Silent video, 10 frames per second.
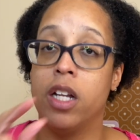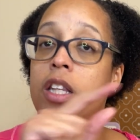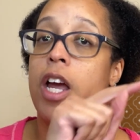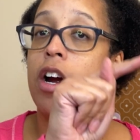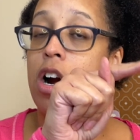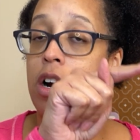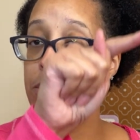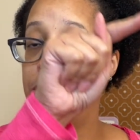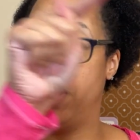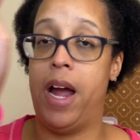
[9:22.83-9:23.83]
there are
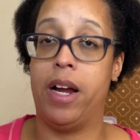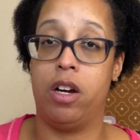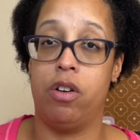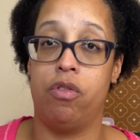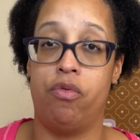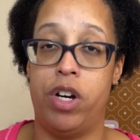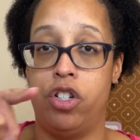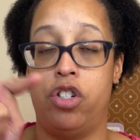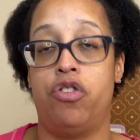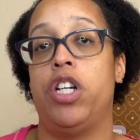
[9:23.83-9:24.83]
black
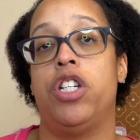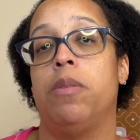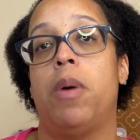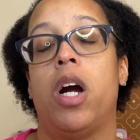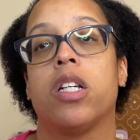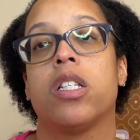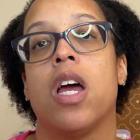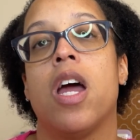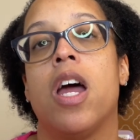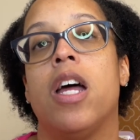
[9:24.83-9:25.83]
registration marks
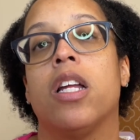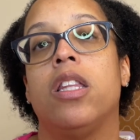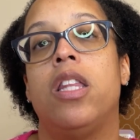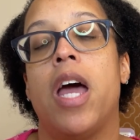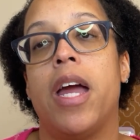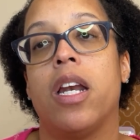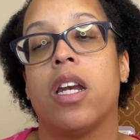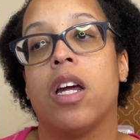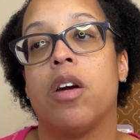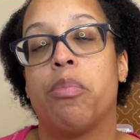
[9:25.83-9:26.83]
that
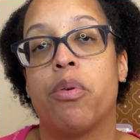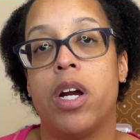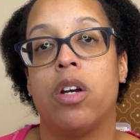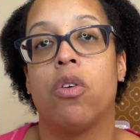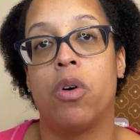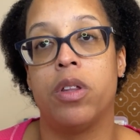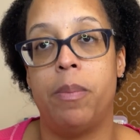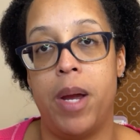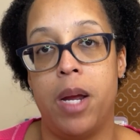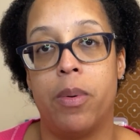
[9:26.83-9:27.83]
print on the
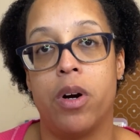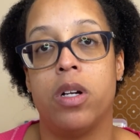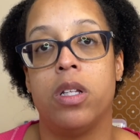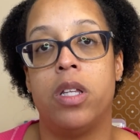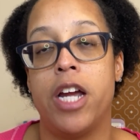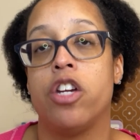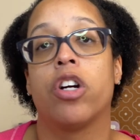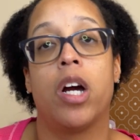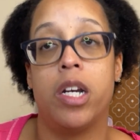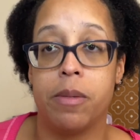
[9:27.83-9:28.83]
paper that your
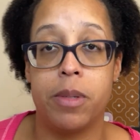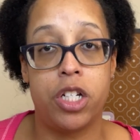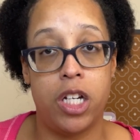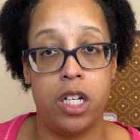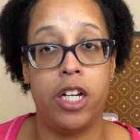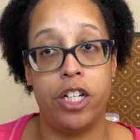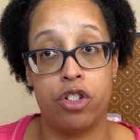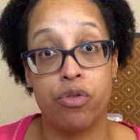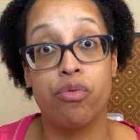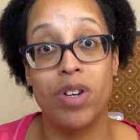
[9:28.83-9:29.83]
cutting machine needs
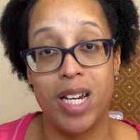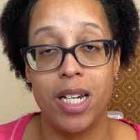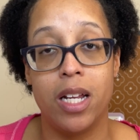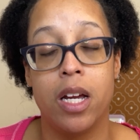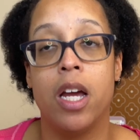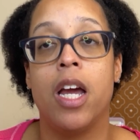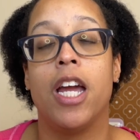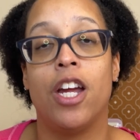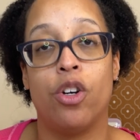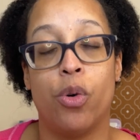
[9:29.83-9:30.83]
to read
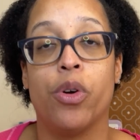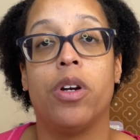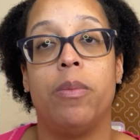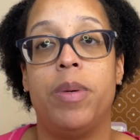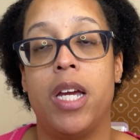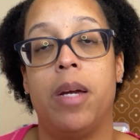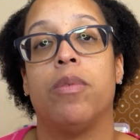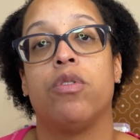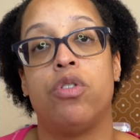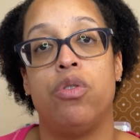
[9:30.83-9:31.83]
in order to be
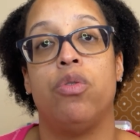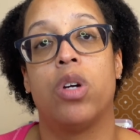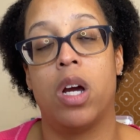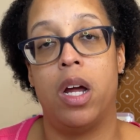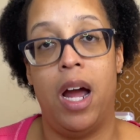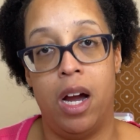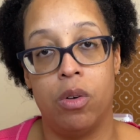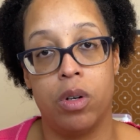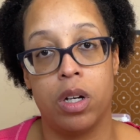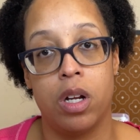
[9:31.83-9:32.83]
able to cut out